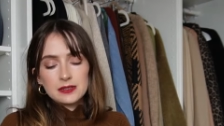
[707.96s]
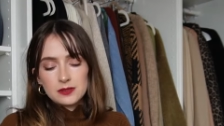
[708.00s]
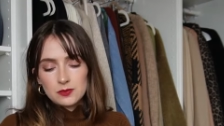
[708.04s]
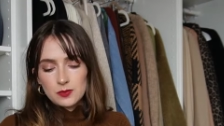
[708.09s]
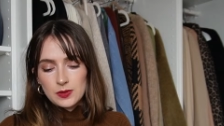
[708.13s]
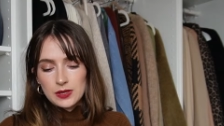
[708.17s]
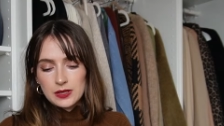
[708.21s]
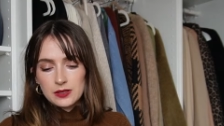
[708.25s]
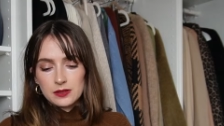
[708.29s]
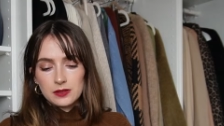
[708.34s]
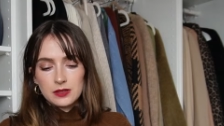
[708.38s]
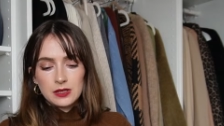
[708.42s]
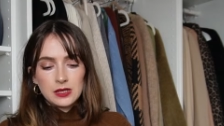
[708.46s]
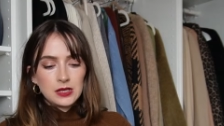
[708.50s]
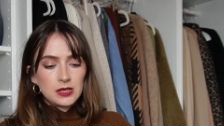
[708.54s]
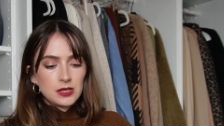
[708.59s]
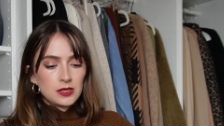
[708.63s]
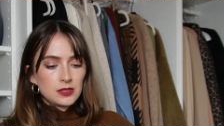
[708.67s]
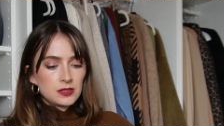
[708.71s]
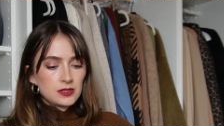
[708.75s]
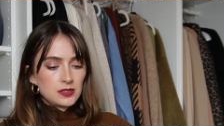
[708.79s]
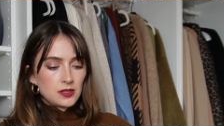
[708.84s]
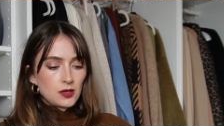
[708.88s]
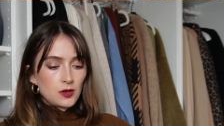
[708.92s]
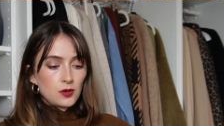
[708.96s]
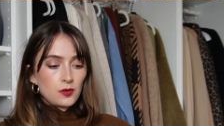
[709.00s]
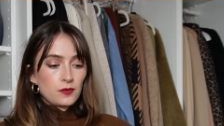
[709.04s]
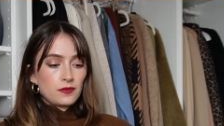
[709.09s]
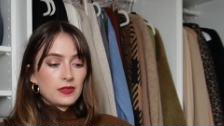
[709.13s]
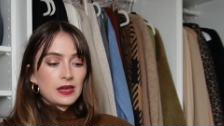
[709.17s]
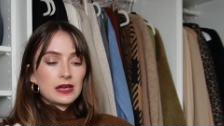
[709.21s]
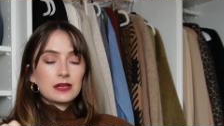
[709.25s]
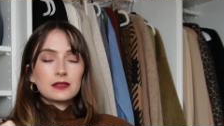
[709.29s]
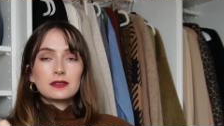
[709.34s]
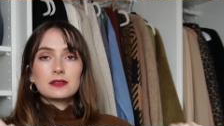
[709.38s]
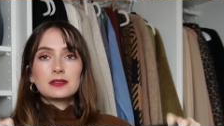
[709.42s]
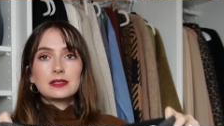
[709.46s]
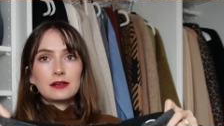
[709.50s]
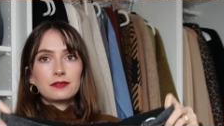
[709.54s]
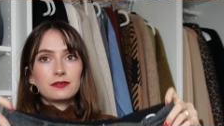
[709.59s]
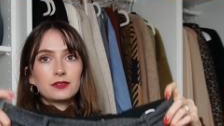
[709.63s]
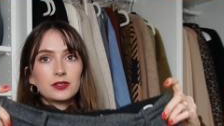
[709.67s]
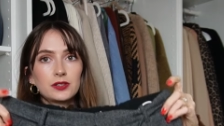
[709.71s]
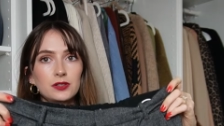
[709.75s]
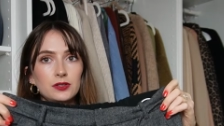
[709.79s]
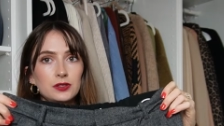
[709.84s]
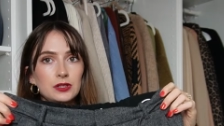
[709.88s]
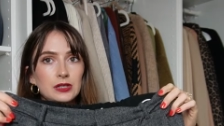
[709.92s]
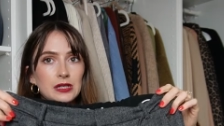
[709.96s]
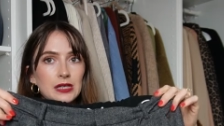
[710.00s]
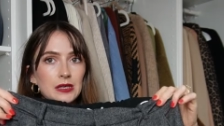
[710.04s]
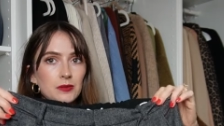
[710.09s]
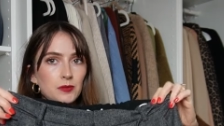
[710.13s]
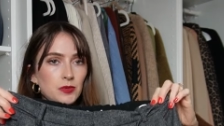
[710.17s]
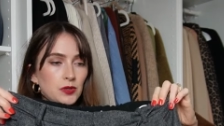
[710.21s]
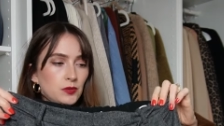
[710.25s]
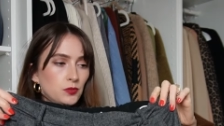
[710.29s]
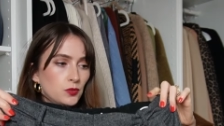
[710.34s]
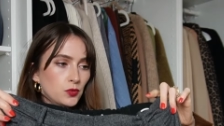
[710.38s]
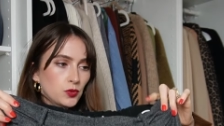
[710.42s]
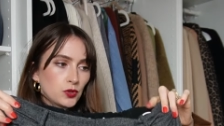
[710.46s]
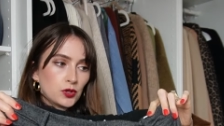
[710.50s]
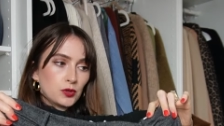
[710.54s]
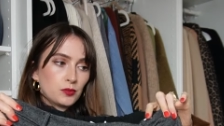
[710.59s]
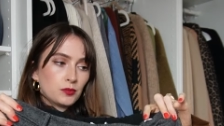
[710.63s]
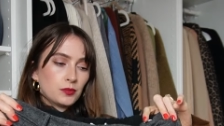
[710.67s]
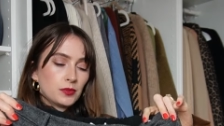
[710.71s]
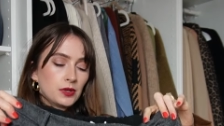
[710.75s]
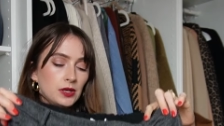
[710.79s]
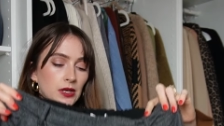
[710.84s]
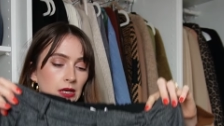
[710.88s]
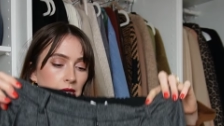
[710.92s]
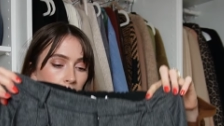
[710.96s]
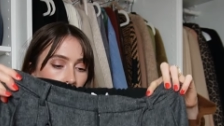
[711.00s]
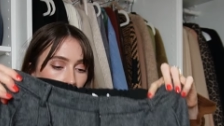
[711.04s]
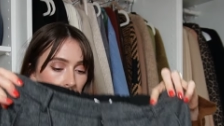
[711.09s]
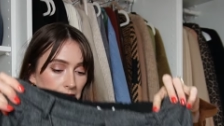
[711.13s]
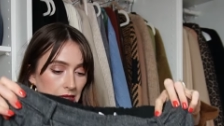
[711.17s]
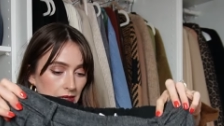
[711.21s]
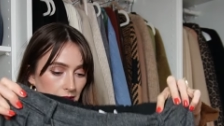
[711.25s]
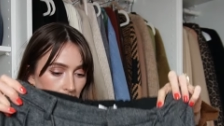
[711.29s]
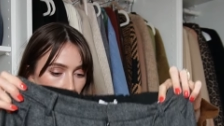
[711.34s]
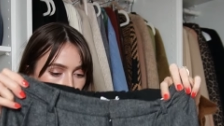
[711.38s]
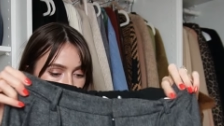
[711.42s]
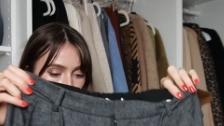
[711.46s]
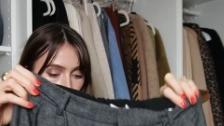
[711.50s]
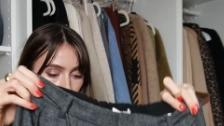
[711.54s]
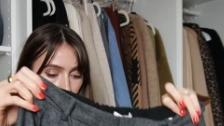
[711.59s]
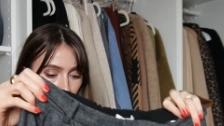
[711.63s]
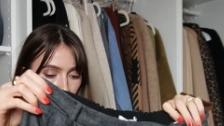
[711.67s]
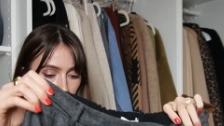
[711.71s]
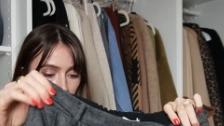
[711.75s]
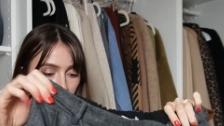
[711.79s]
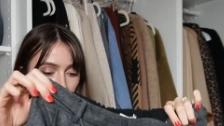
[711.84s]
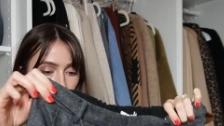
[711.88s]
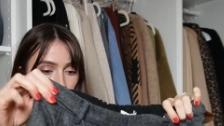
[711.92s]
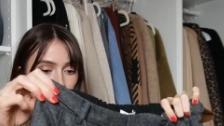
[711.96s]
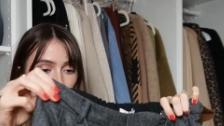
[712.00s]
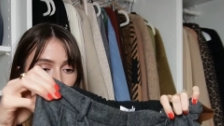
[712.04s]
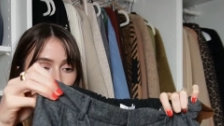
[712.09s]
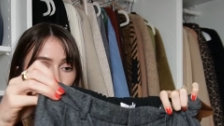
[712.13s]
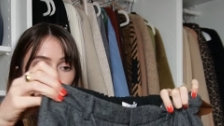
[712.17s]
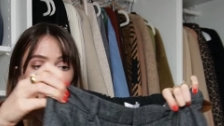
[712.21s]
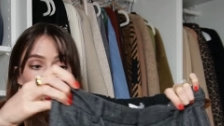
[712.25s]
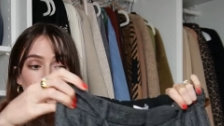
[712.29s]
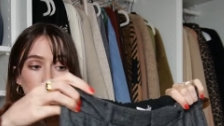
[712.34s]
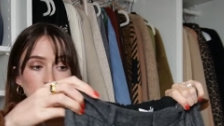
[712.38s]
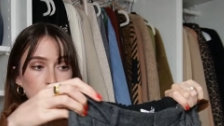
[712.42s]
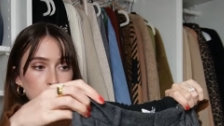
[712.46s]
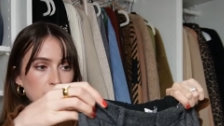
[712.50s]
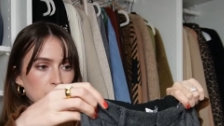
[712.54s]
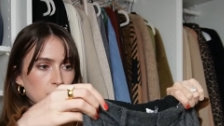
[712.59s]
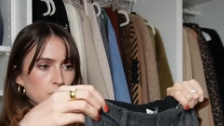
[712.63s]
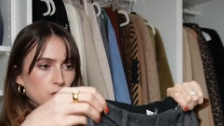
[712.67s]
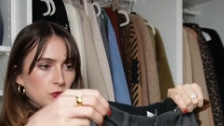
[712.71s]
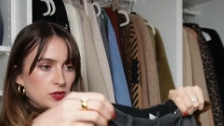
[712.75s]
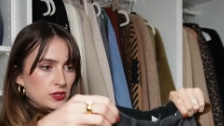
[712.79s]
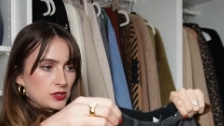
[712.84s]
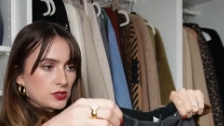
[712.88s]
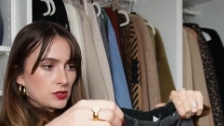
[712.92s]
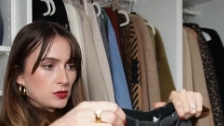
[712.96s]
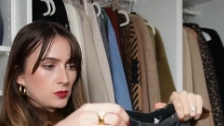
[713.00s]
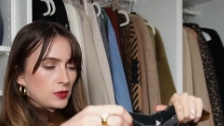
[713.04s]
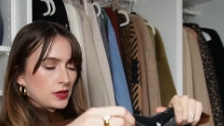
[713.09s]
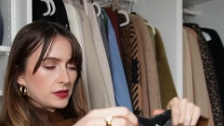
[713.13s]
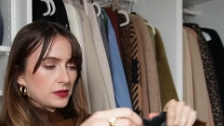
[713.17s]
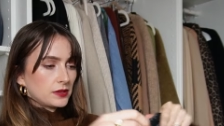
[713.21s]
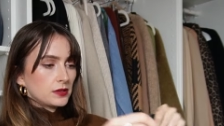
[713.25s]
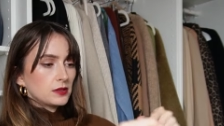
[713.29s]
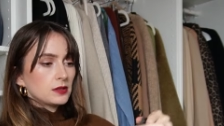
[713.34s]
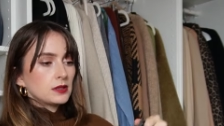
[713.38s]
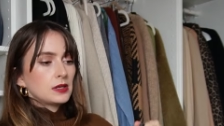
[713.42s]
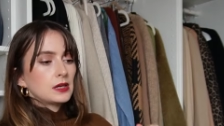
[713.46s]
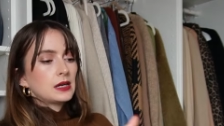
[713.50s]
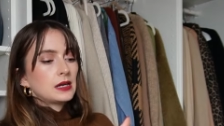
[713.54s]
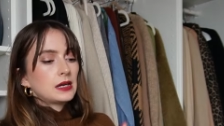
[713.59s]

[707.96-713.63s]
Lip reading: as well. So that is definitely going to keep me warm in this autumn and winter weather.